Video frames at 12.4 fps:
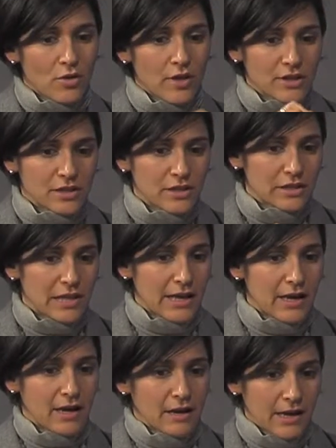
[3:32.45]
Or then just
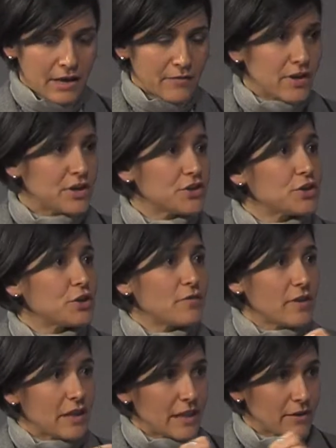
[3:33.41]
like kind of on a
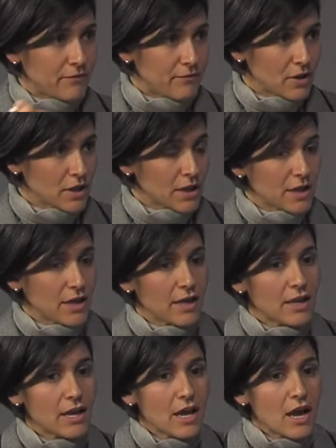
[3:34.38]
survey, like feeling
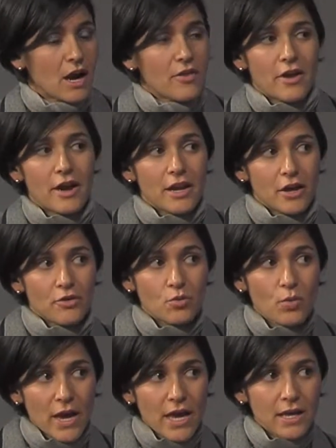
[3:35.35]
it. Are there any other
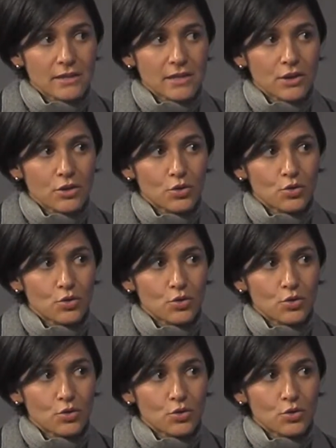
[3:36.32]
ways that you